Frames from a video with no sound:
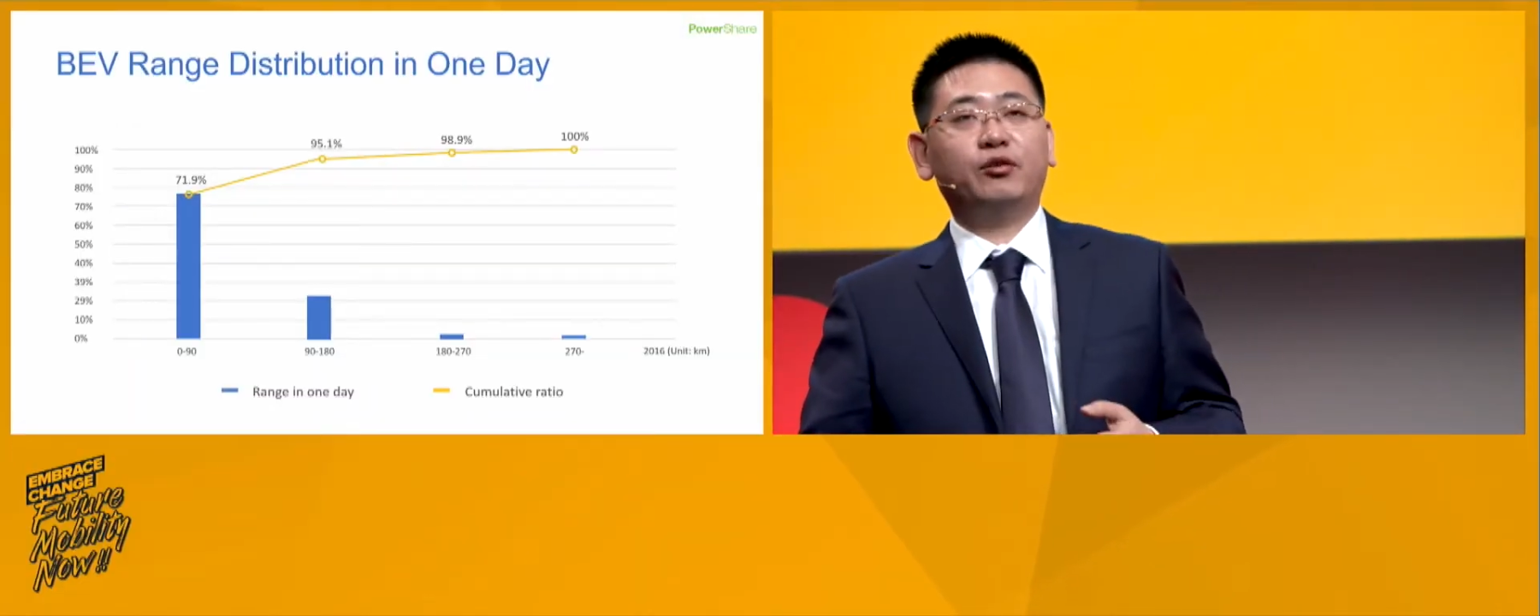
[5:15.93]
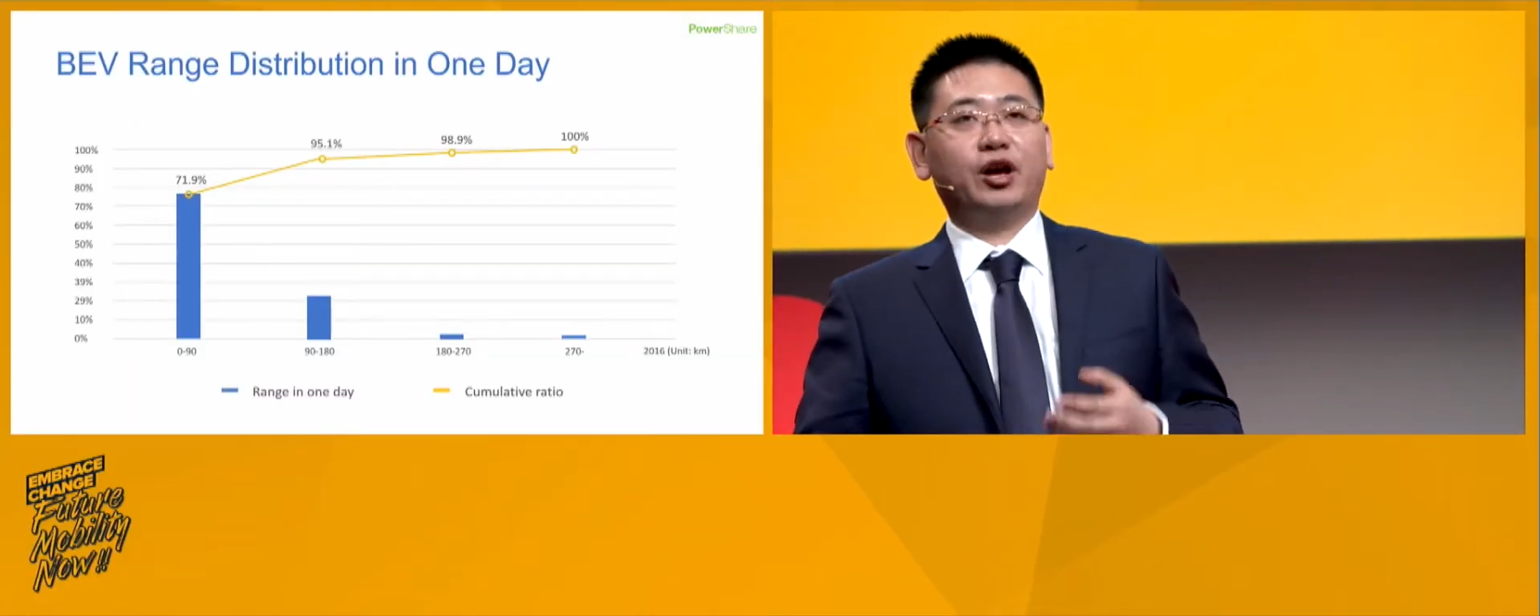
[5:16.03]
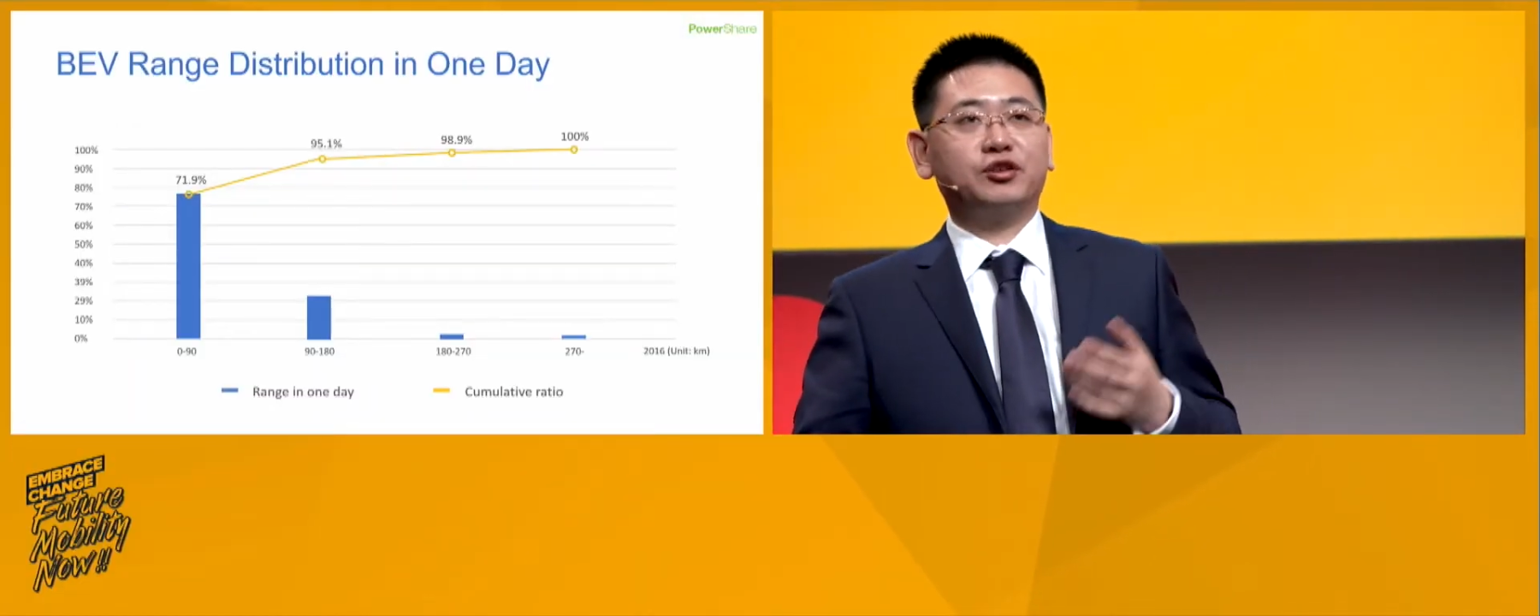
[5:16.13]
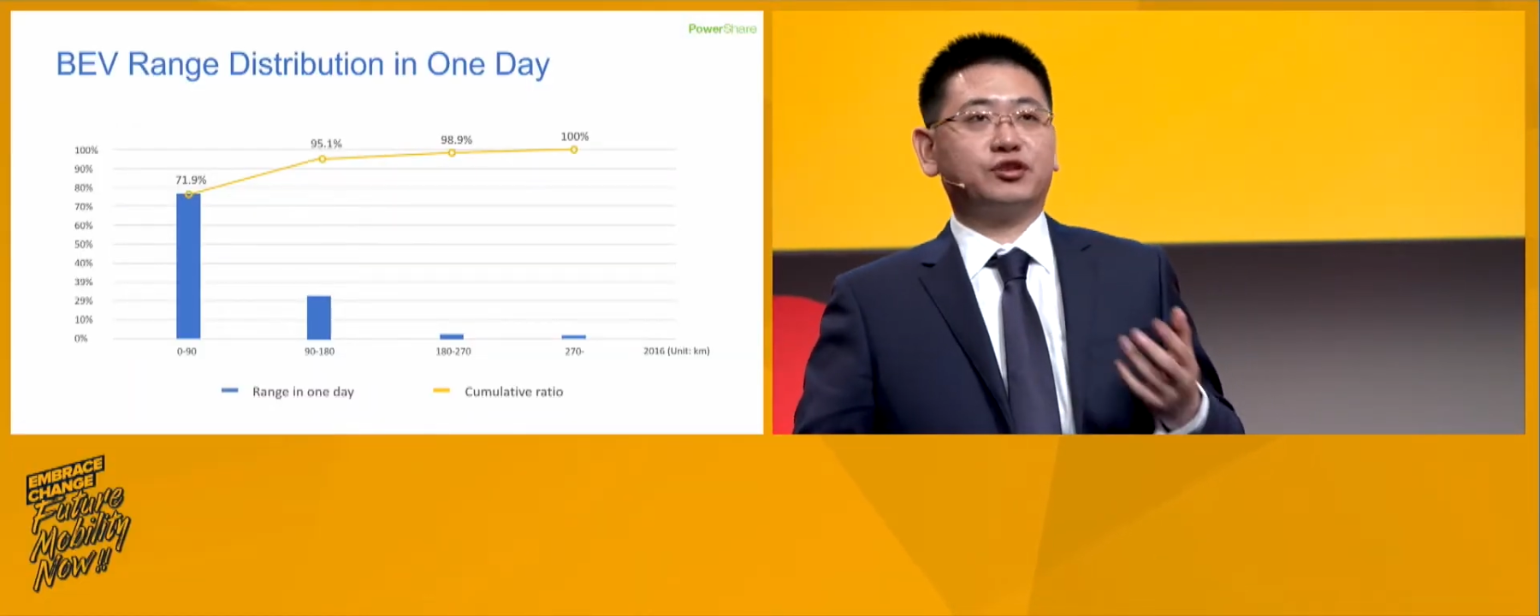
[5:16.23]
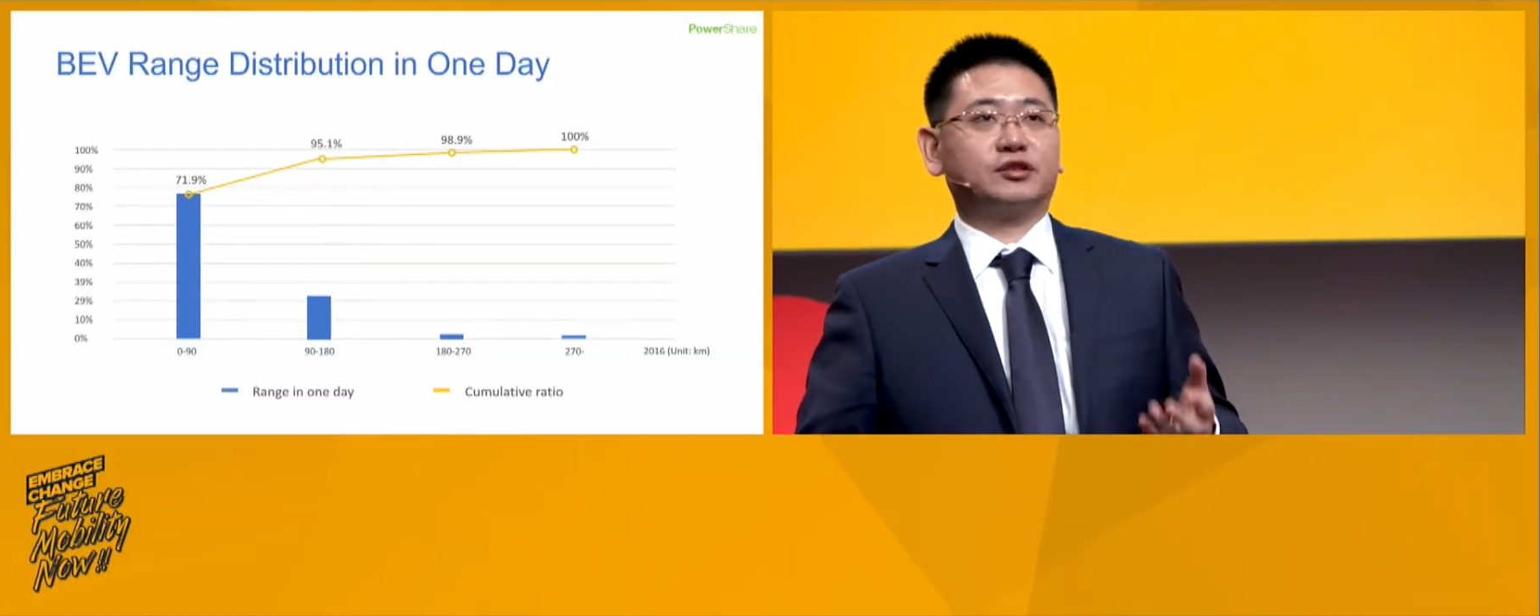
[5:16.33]

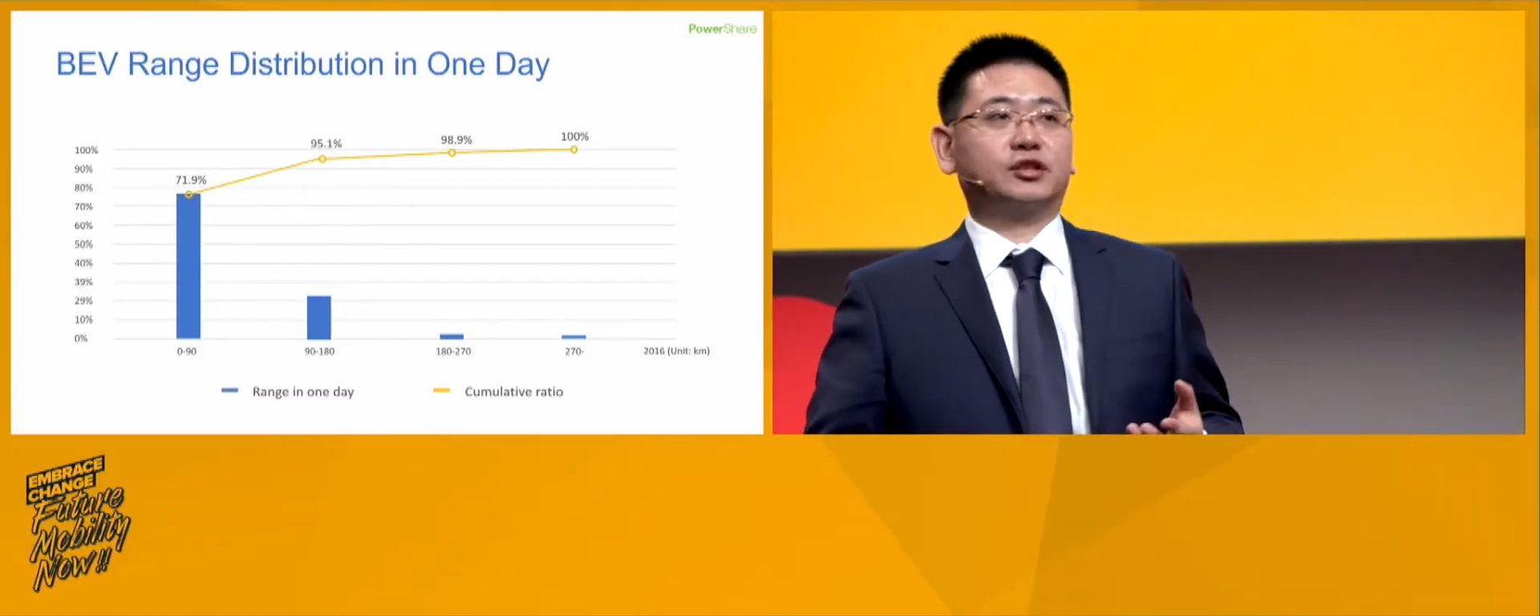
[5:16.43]
ranges